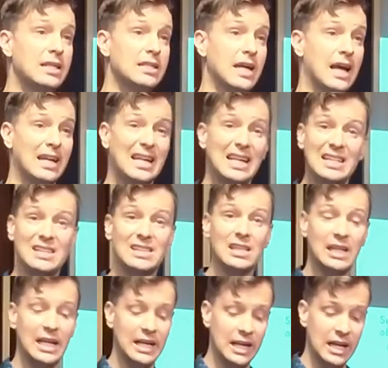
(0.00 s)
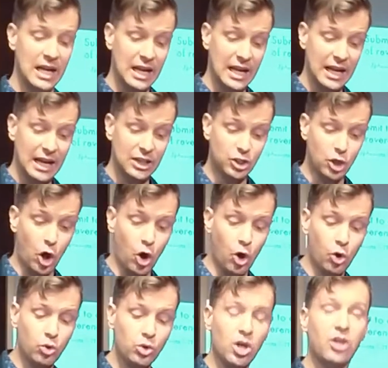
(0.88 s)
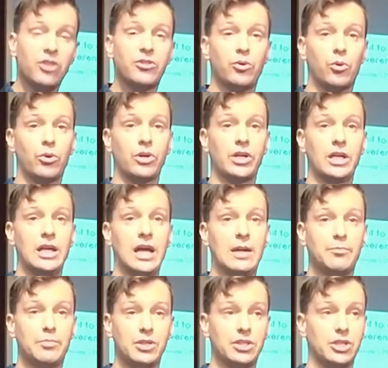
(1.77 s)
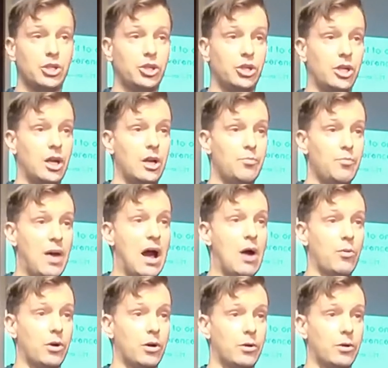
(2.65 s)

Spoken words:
and insulate its own authority and position and power.